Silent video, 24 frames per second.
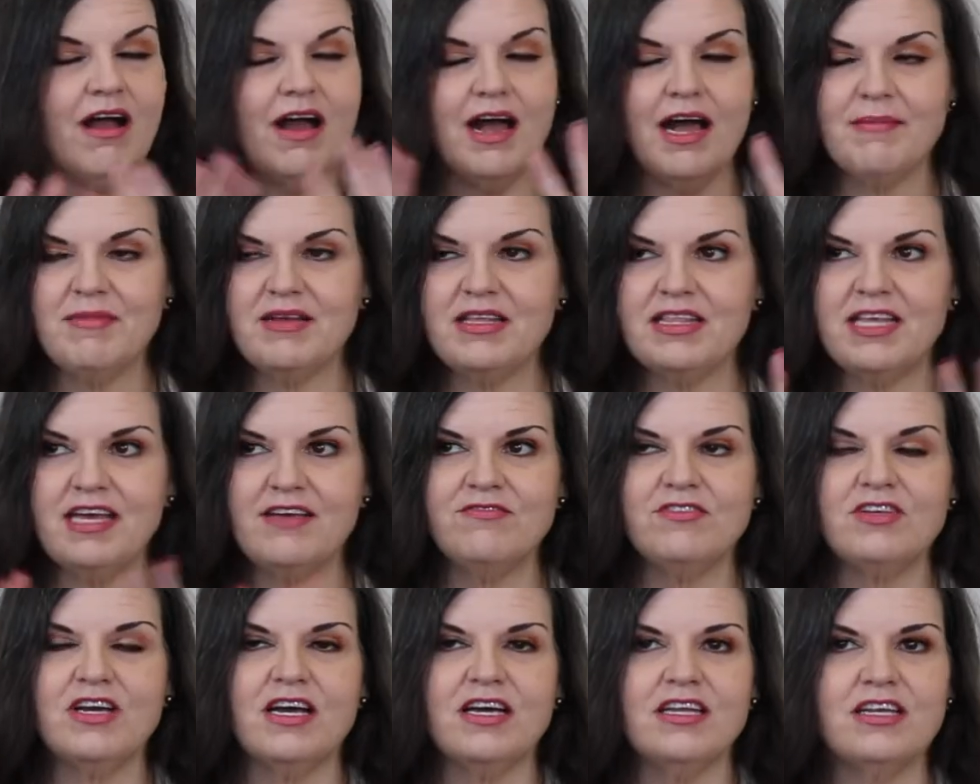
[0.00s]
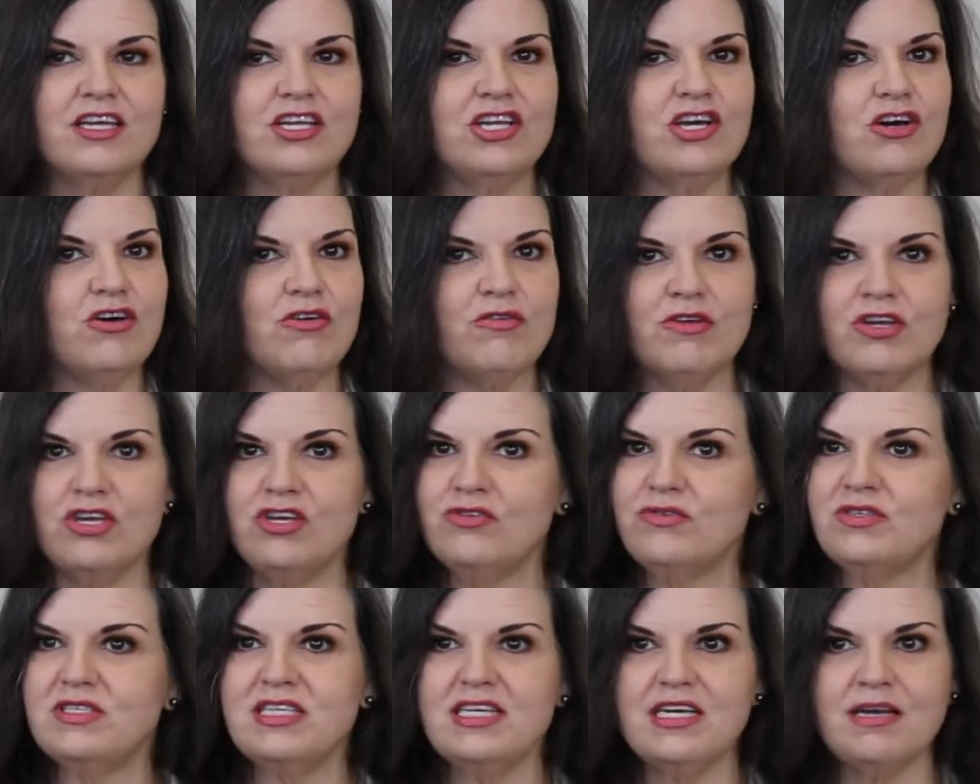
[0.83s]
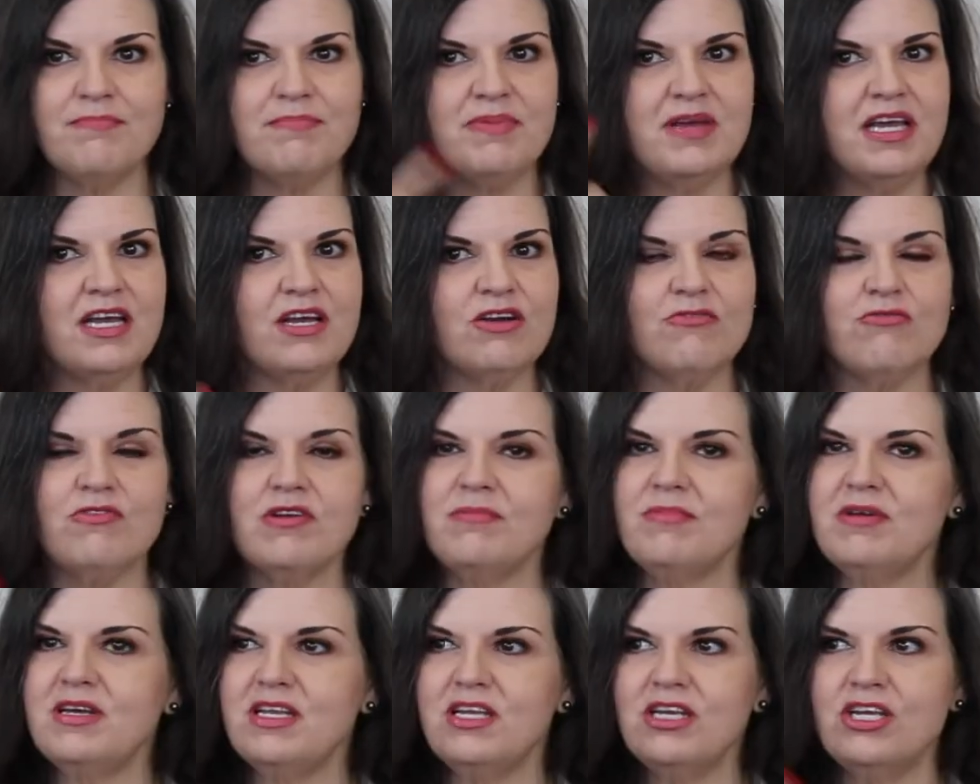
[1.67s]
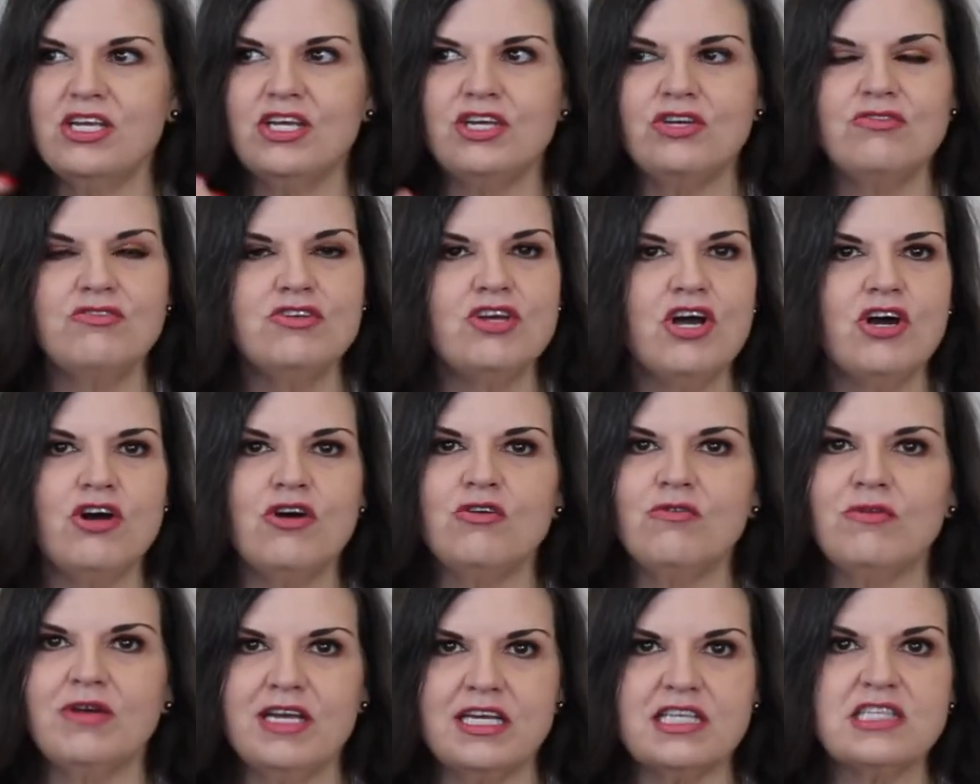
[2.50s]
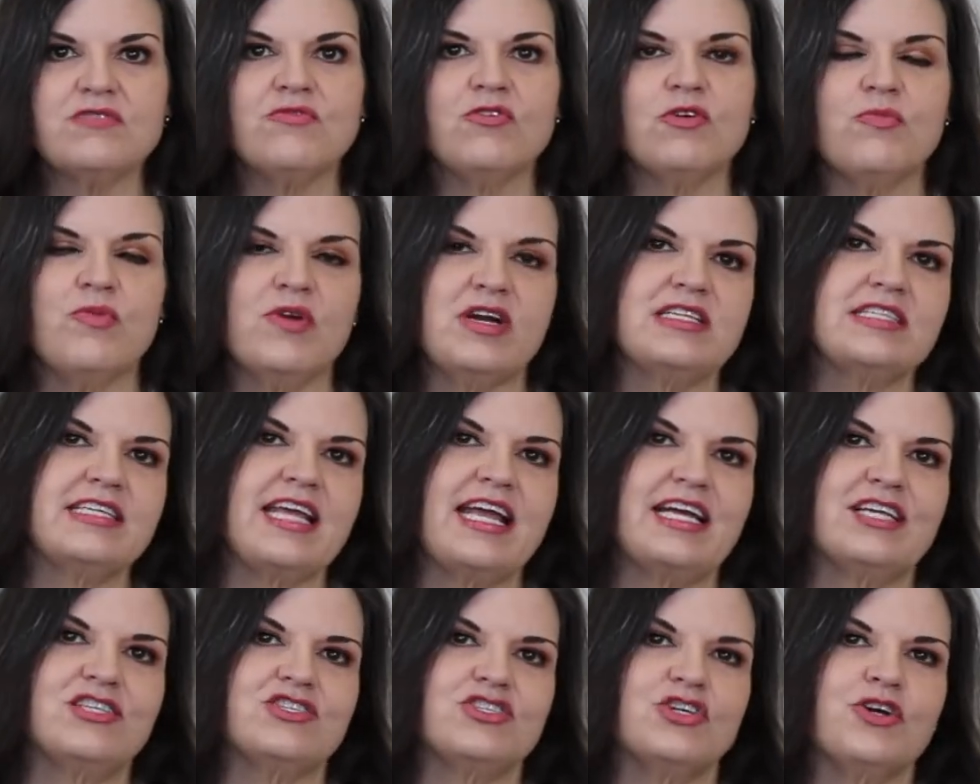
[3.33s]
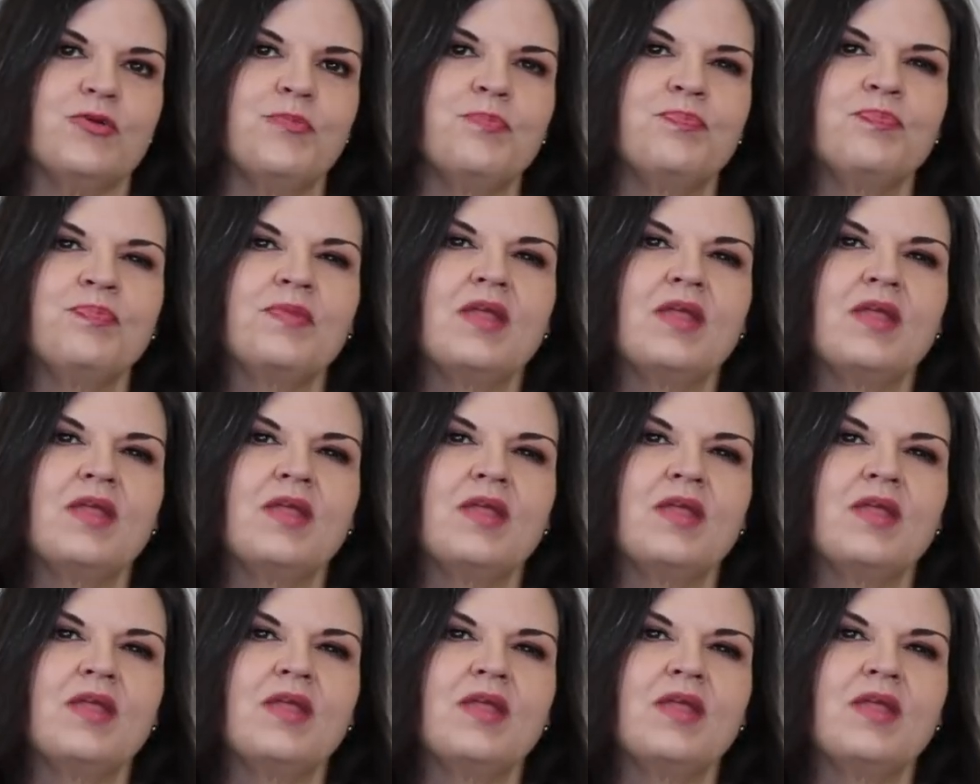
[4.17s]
I mean, they've done, you know, you see a pink ribbon, you know it's for breast cancer.